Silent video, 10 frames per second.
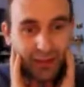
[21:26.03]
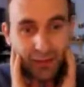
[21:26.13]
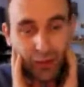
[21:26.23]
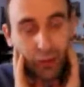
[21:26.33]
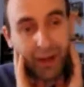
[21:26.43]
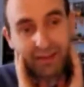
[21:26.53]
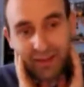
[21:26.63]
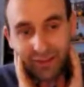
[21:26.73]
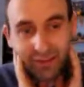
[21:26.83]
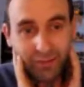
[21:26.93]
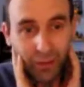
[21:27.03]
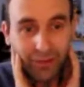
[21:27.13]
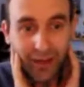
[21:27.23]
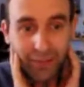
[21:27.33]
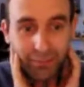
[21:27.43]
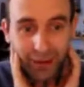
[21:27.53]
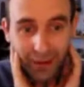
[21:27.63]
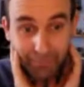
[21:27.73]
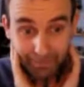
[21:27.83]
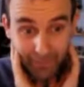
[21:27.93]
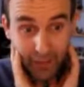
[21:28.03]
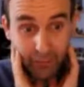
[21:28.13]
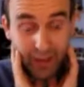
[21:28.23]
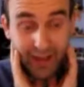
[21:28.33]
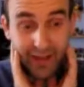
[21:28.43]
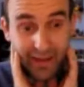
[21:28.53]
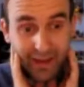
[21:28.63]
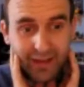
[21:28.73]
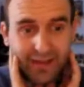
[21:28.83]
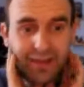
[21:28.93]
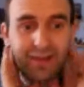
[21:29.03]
I probably need to call back stuff one day, but um, it might get there.